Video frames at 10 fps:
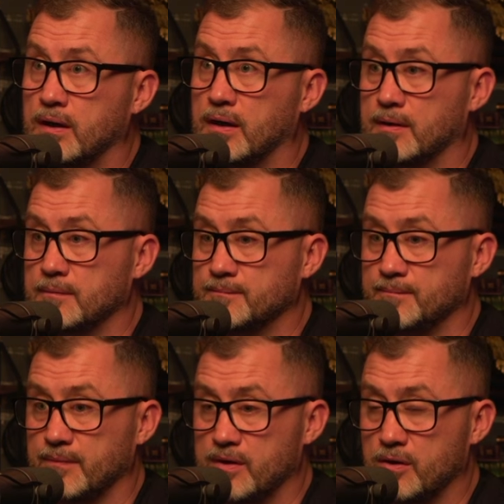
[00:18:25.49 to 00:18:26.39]
um,
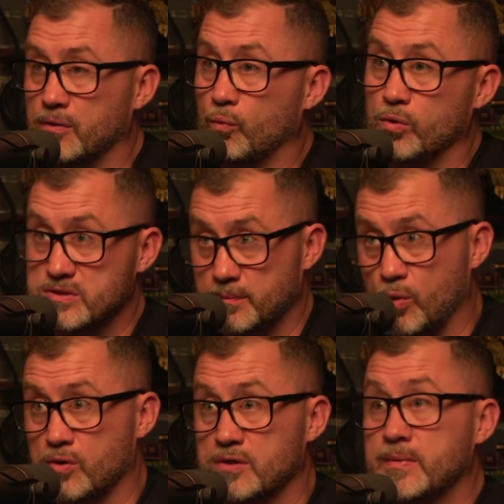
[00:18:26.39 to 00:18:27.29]
you know, what's
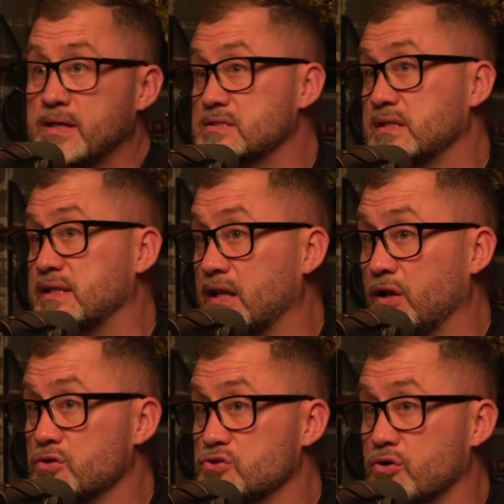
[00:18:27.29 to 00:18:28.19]
important to me is that they
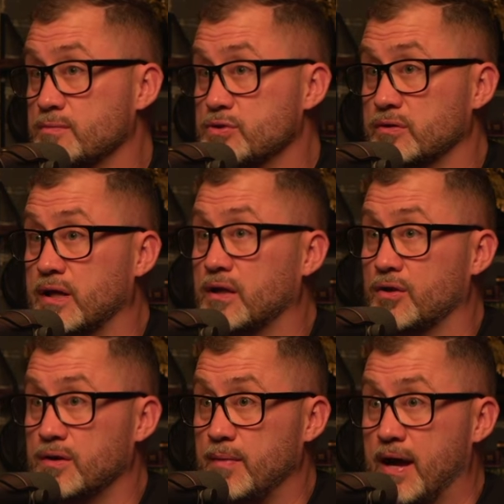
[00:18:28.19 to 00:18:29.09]
learn Scripture, they
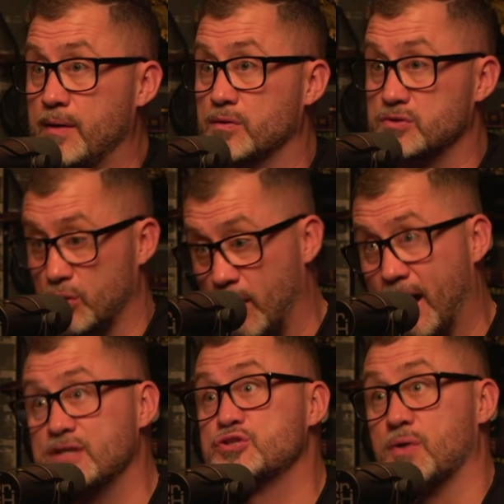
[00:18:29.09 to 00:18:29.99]
learn the Bible. So
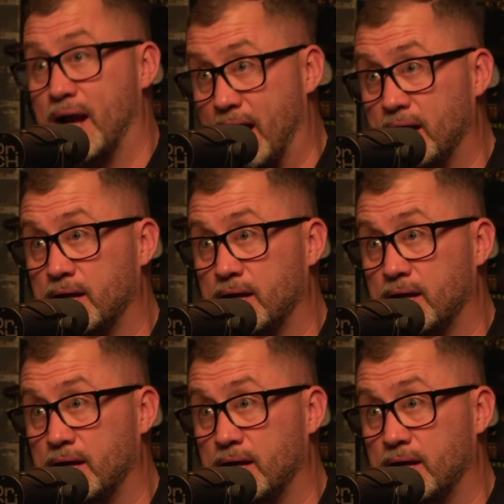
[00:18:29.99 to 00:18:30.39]
I try